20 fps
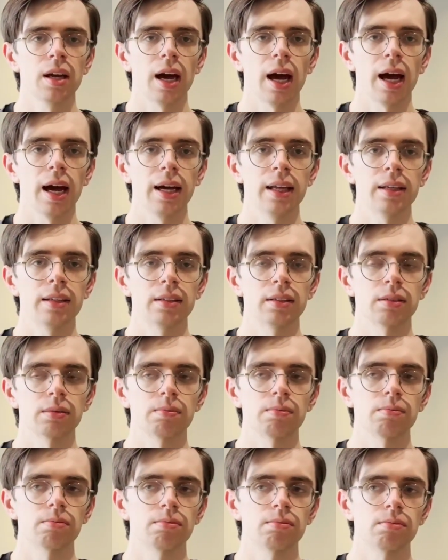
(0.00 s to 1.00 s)
and
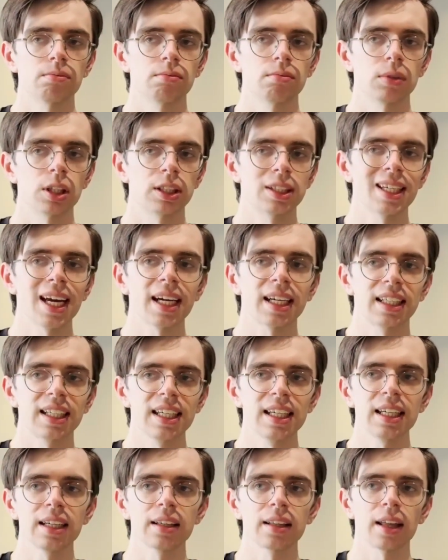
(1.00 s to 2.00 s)
the
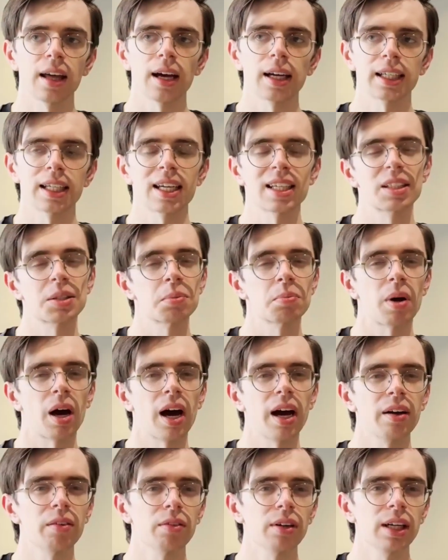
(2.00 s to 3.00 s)
technique that I guess
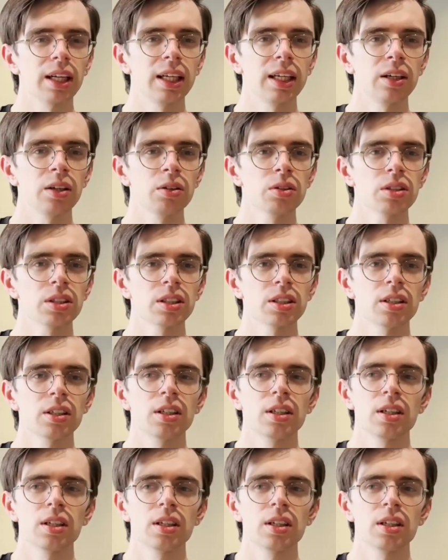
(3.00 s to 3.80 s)
I really use.